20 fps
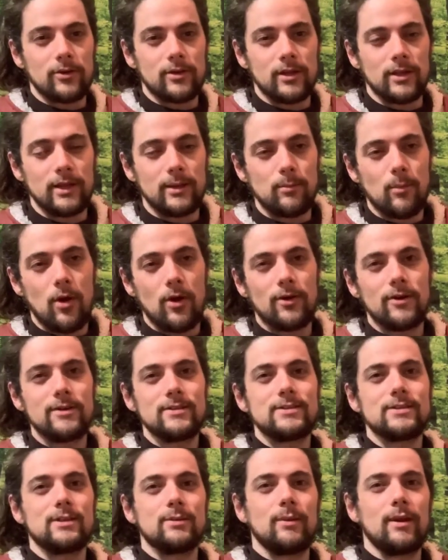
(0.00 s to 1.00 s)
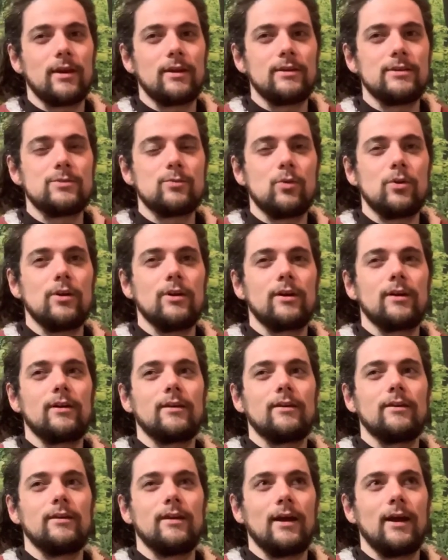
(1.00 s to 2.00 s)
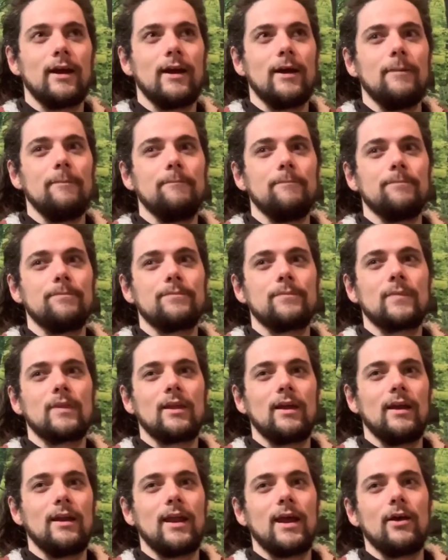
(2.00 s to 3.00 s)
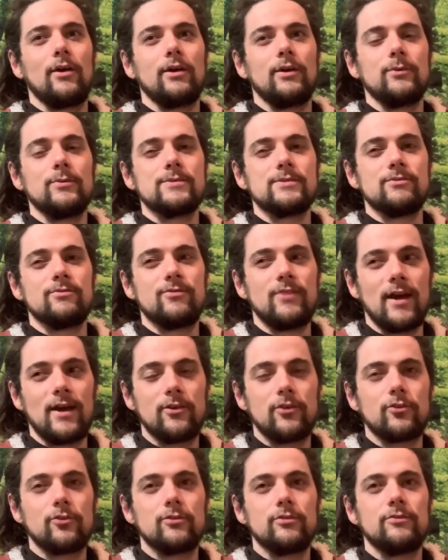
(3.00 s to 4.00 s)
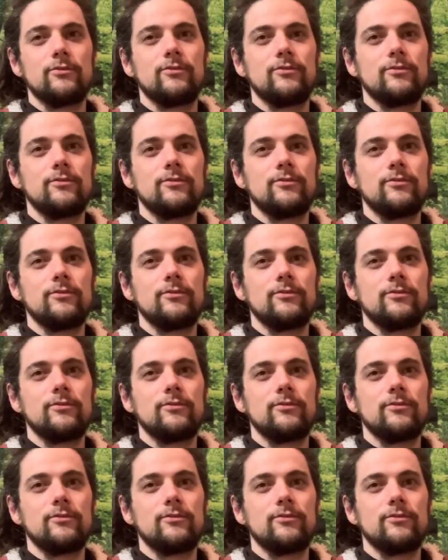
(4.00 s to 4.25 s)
Glenn Morris and about his work and how he was the founder of